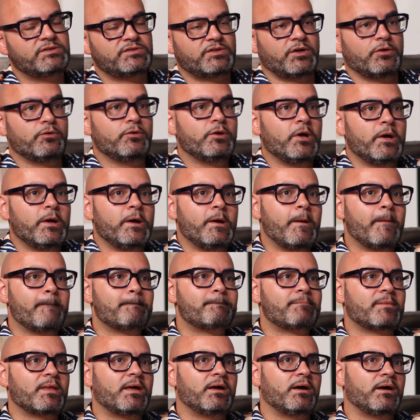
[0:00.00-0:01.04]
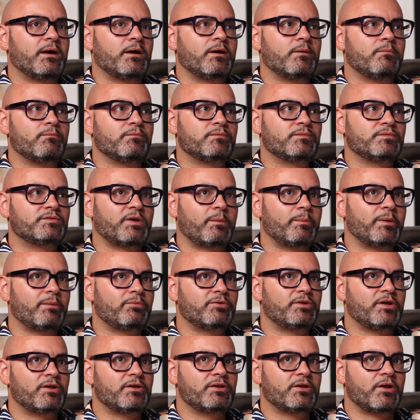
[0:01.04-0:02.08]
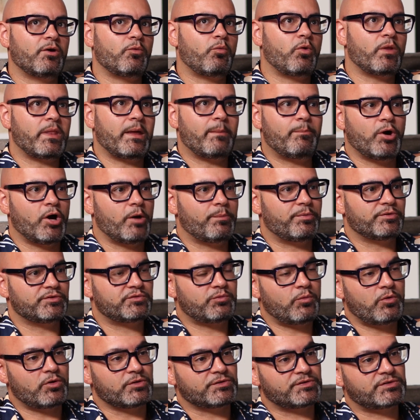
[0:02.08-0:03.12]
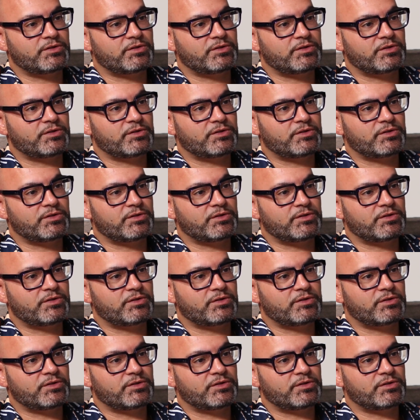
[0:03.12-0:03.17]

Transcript: So some people didn't know what their purpose was.